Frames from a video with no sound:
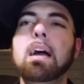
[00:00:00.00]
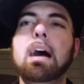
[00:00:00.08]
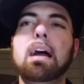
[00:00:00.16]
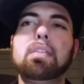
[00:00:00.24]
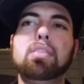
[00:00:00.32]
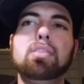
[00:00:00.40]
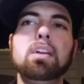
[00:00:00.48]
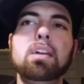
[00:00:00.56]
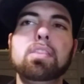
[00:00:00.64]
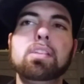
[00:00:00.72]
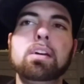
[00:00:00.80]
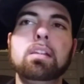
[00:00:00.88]
I
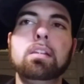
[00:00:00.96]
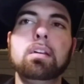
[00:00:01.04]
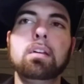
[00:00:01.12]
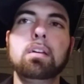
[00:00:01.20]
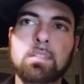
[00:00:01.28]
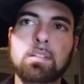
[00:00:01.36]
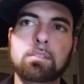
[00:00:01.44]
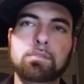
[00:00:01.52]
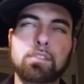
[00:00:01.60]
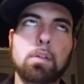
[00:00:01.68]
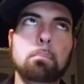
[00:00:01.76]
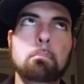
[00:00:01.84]
think that for the